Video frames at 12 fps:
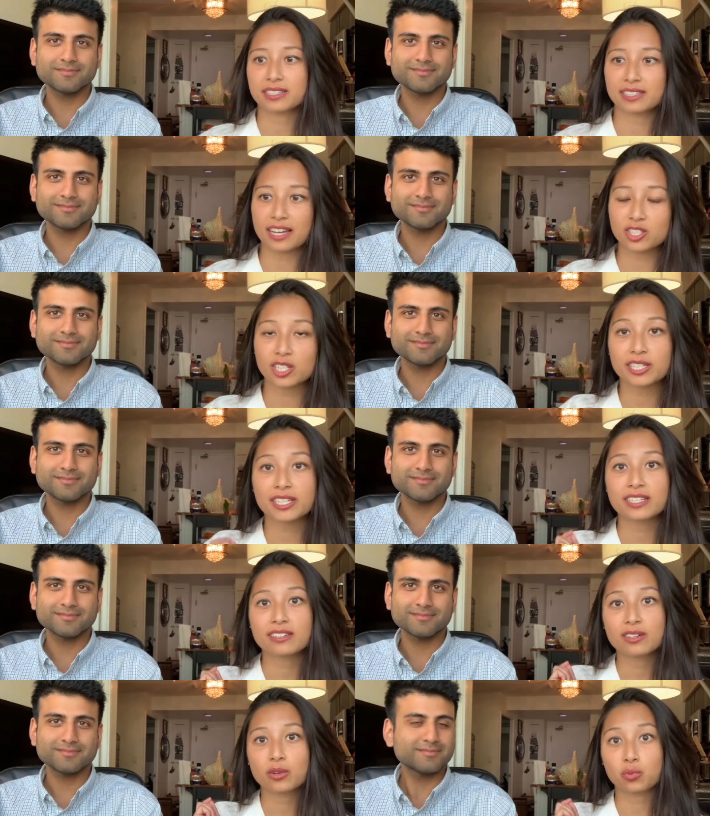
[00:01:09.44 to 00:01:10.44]
Speaker 1: is
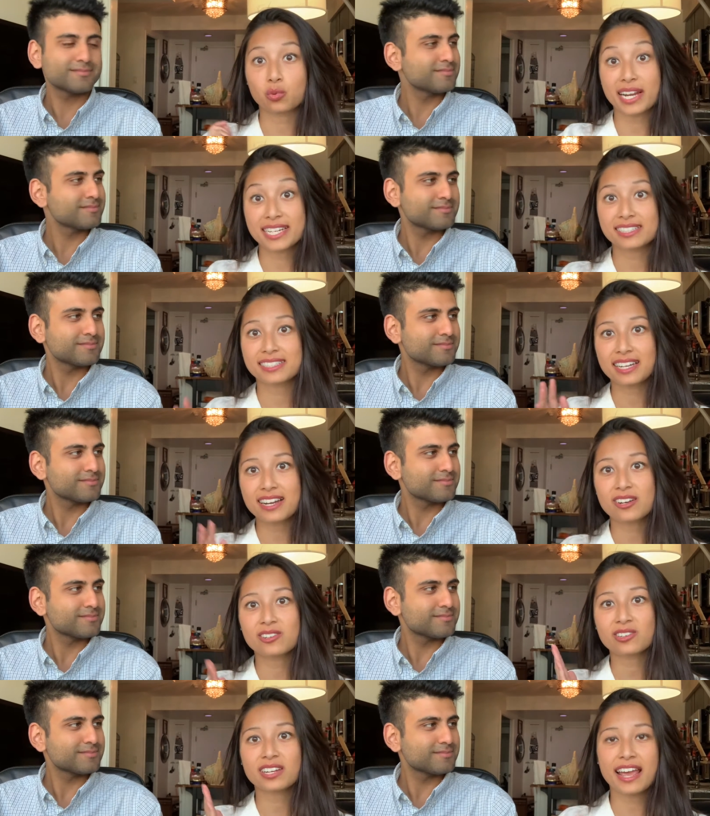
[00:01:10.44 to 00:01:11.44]
actually write
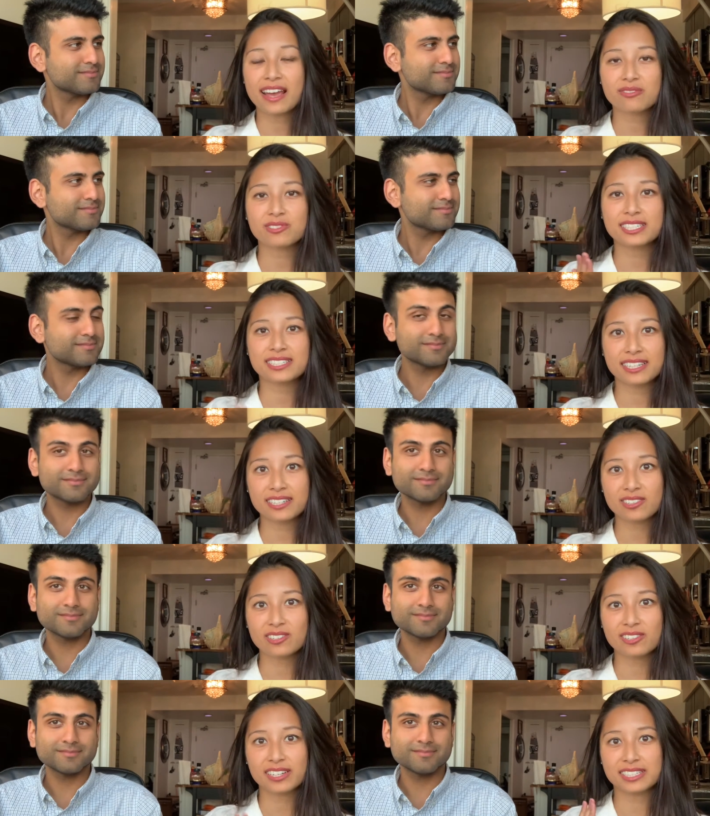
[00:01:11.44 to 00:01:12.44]
down every
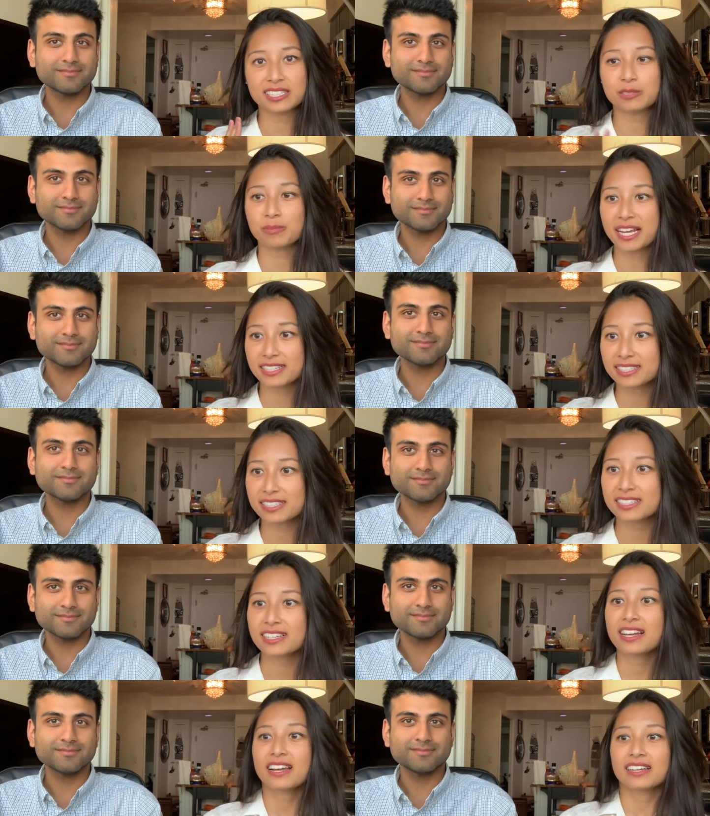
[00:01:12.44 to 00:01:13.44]
single
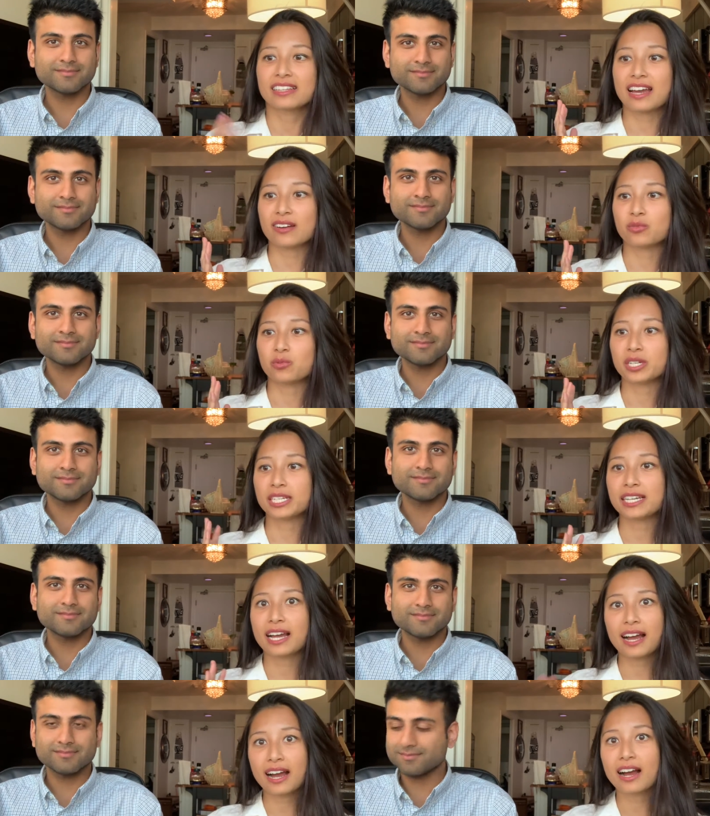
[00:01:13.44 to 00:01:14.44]
expense that
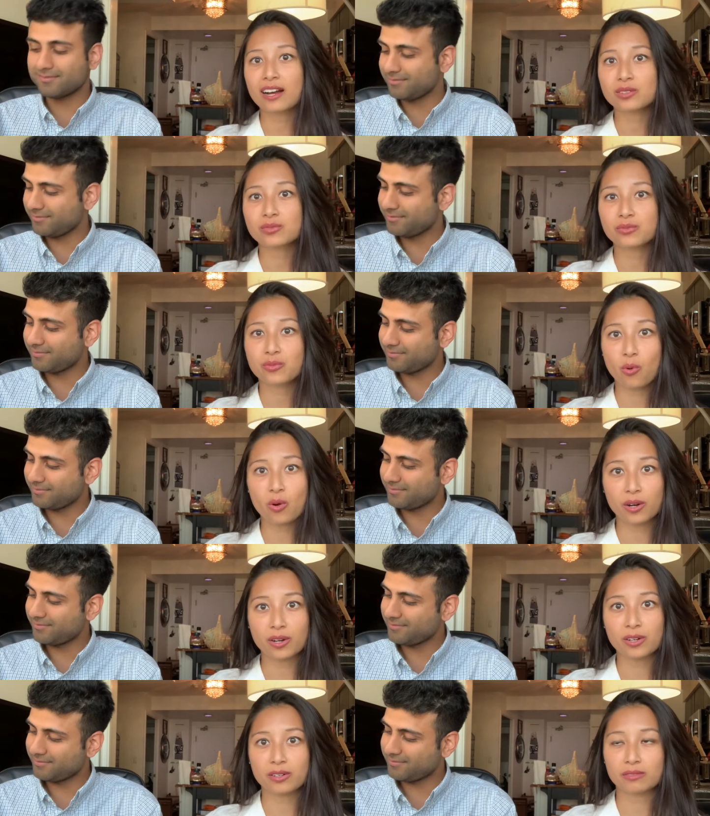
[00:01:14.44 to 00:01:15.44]
we have
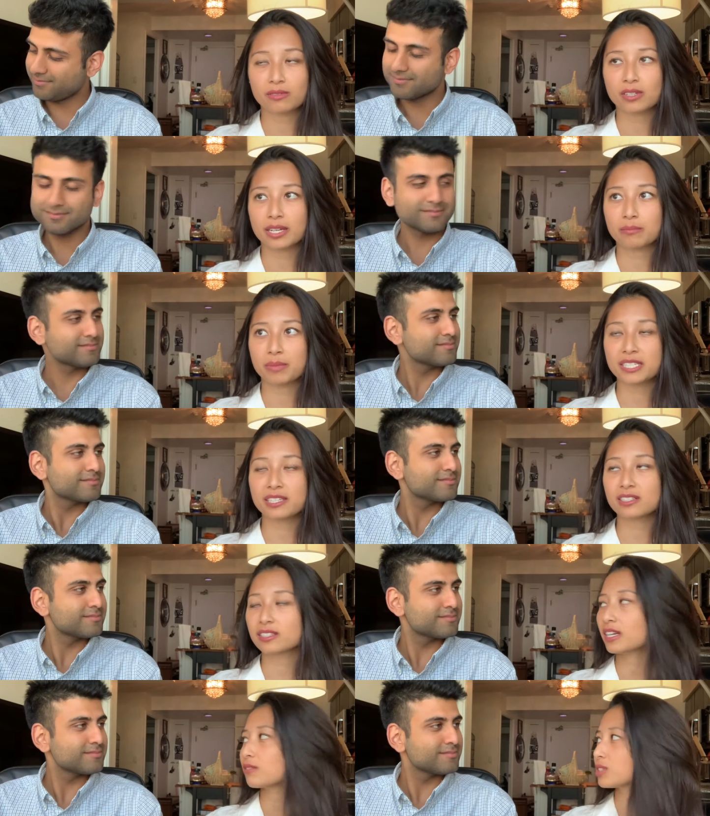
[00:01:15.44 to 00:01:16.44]
for like
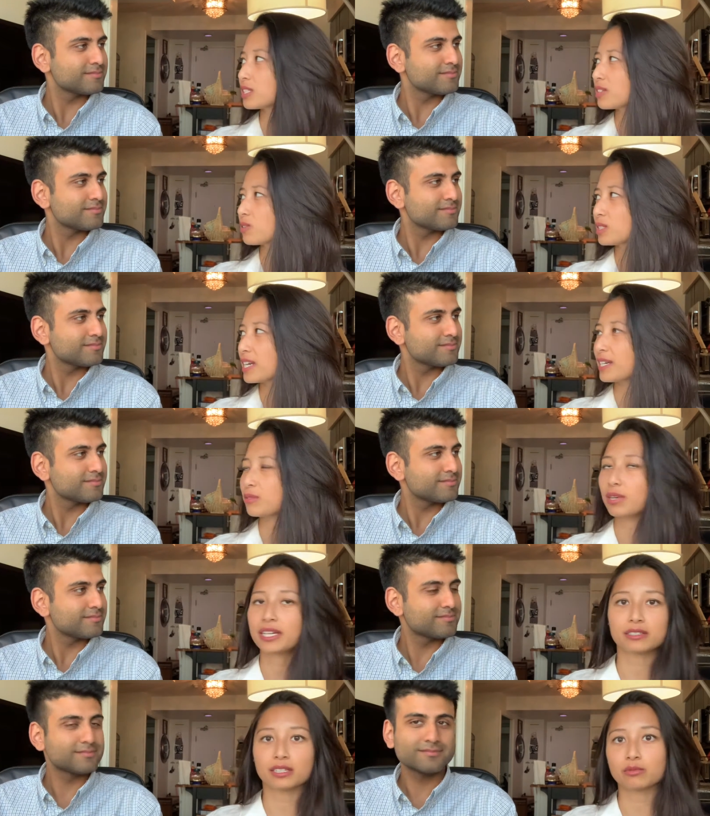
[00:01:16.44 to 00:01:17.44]
basically every single day,
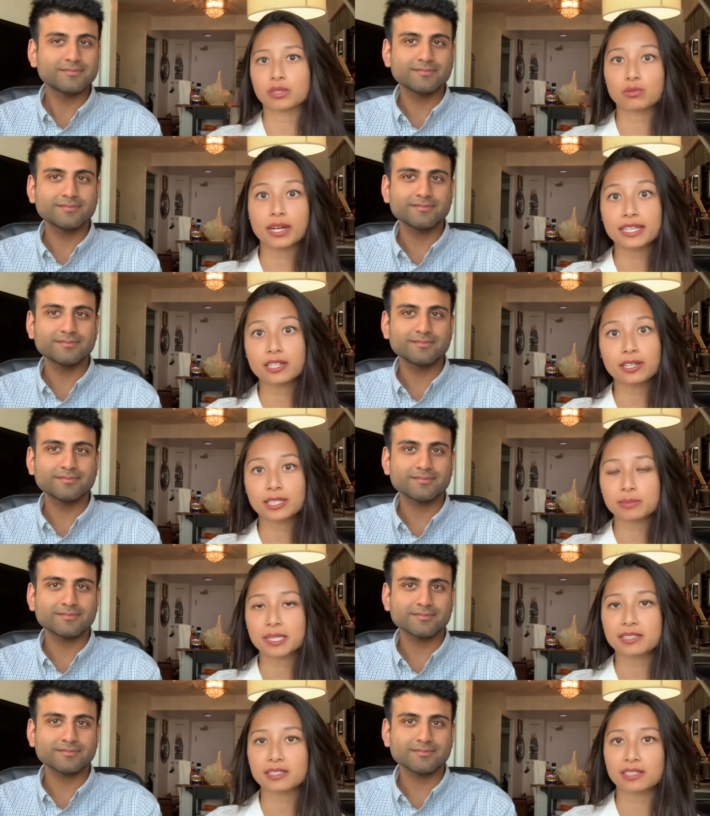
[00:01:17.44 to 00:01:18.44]
right? Like we write our
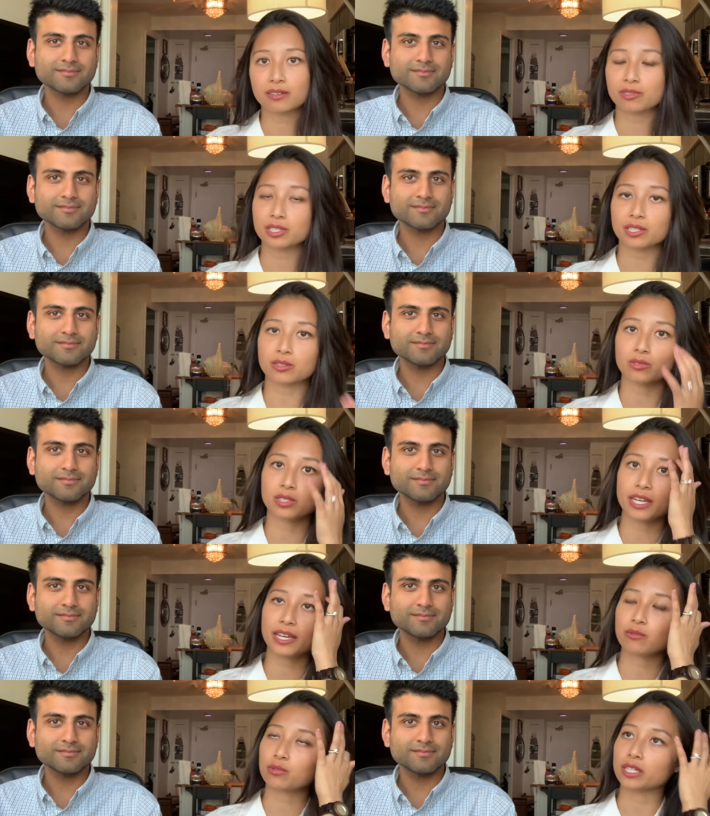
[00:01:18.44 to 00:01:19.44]
expenses every single
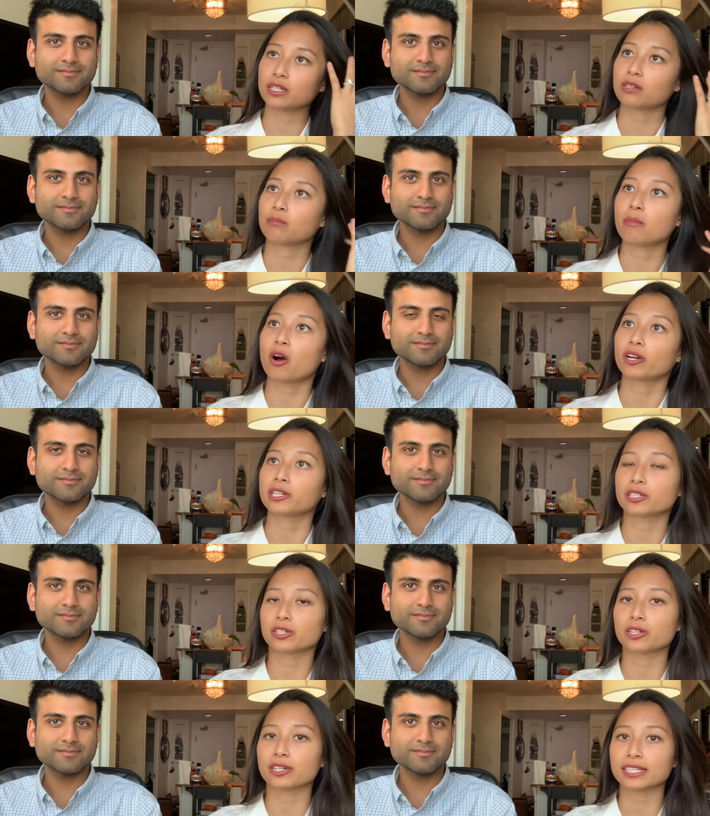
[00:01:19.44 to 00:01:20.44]
day. We
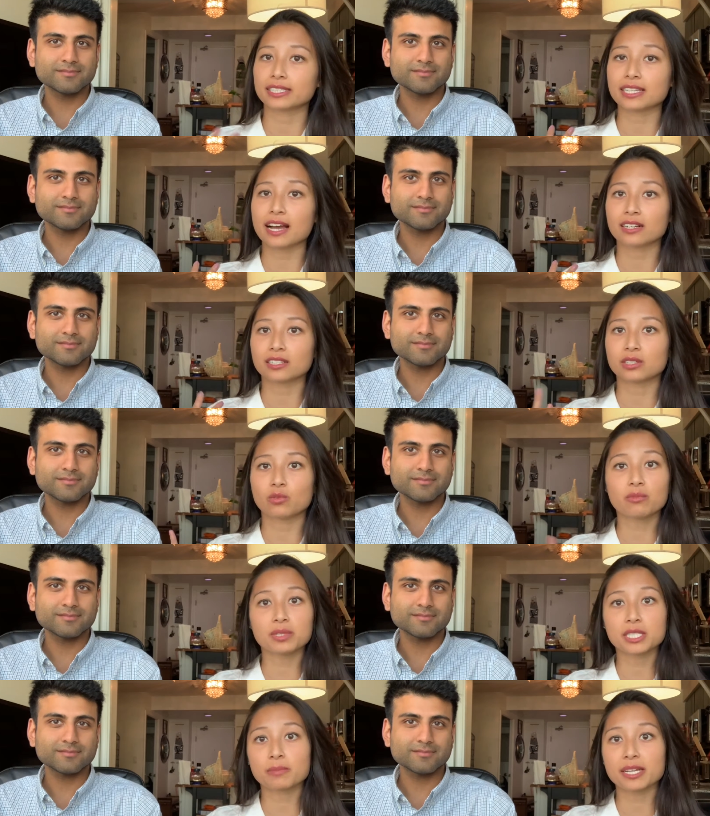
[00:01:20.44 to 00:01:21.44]
monitor exactly
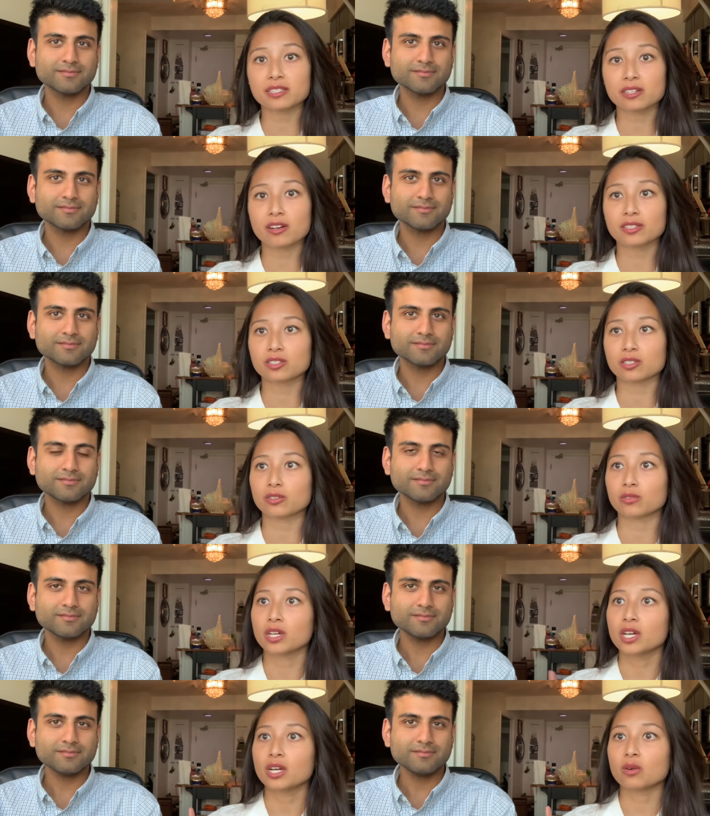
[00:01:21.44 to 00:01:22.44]
what we spent on. So
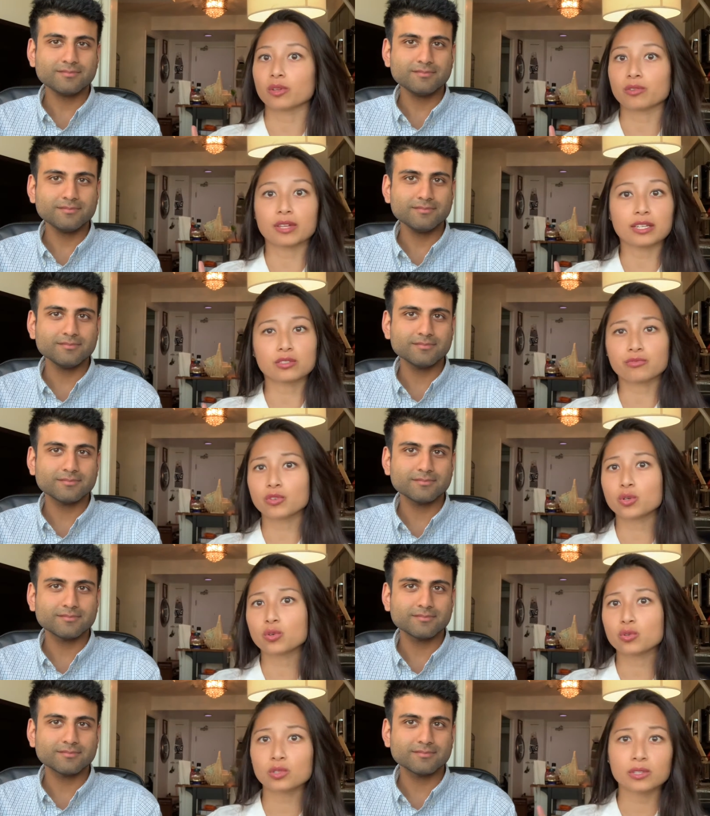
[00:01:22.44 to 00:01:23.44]
whether that's
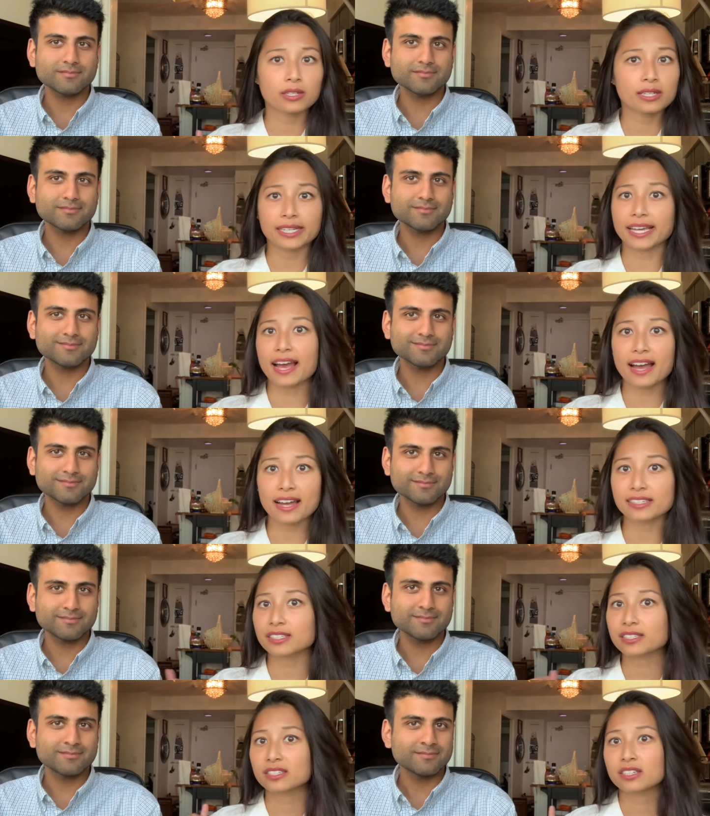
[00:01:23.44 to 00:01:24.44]
food,
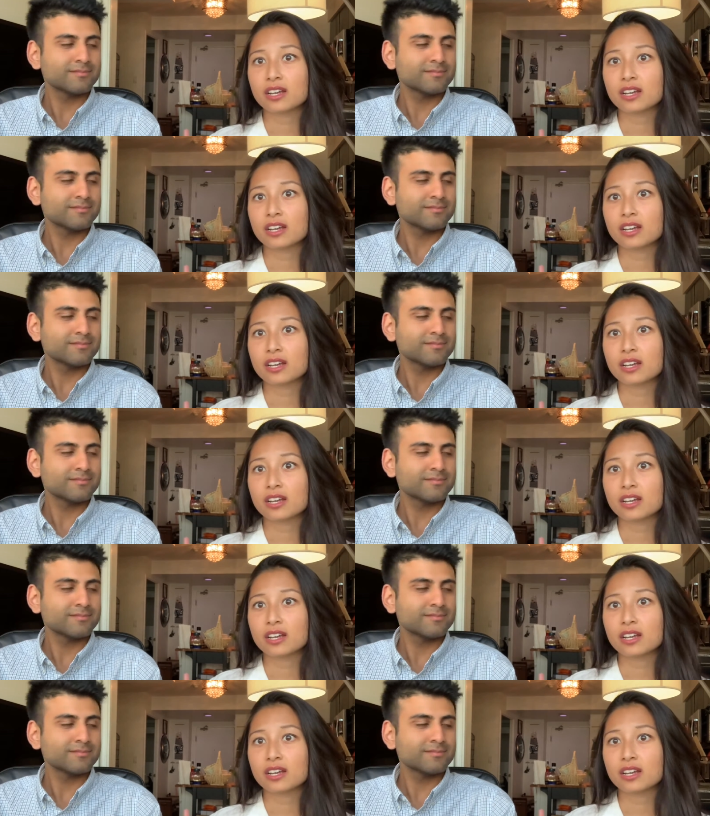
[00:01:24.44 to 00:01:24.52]
gas,